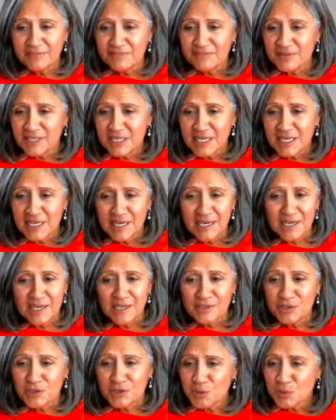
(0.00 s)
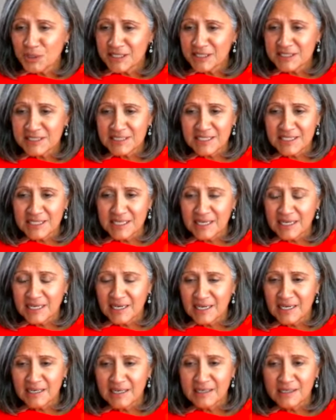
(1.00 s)
VA,
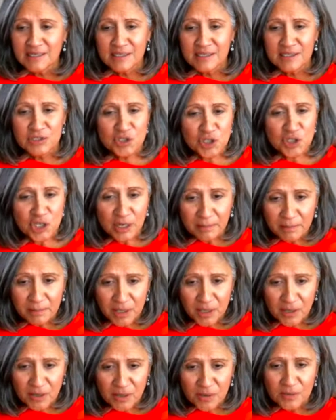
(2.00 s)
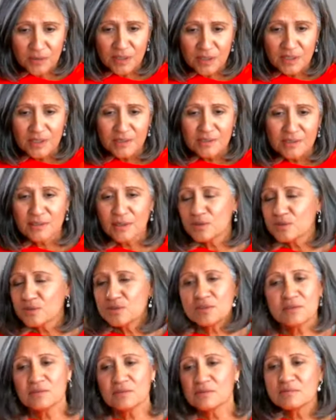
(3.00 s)
USDA, jumbo.
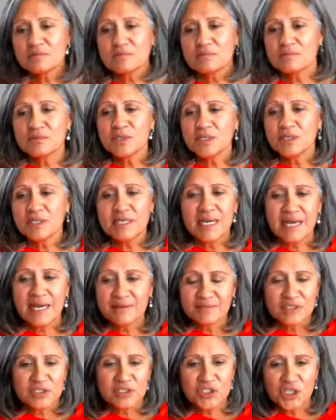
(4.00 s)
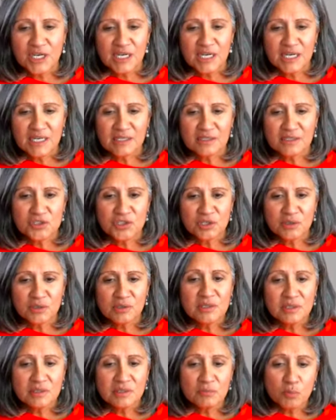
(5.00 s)
Those really haven't changed.
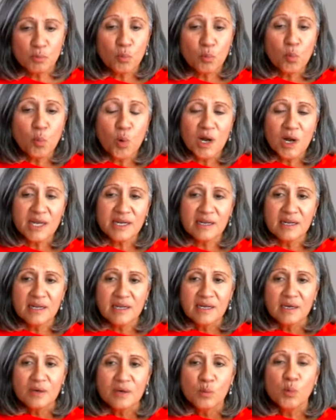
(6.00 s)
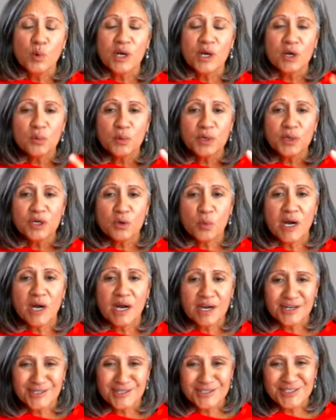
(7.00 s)
What we're
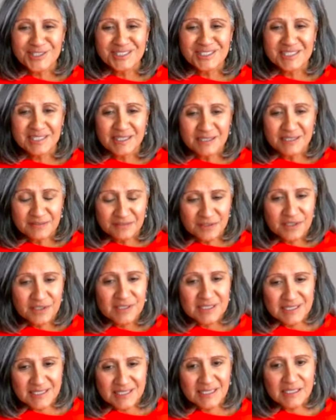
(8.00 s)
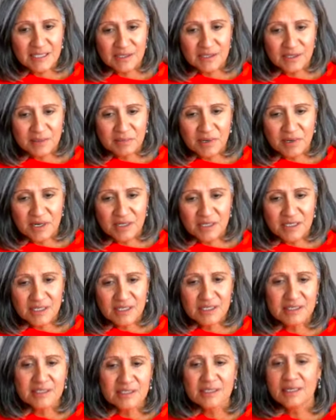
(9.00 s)
required to deliver in the secondary
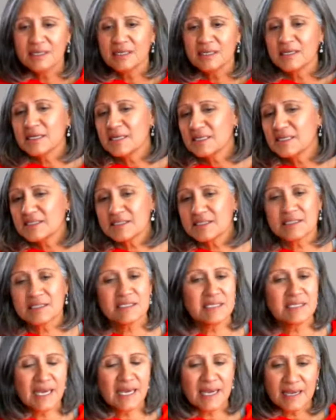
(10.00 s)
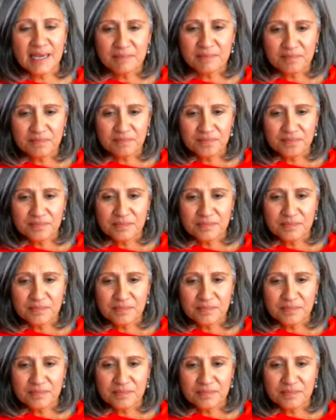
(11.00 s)
market is the same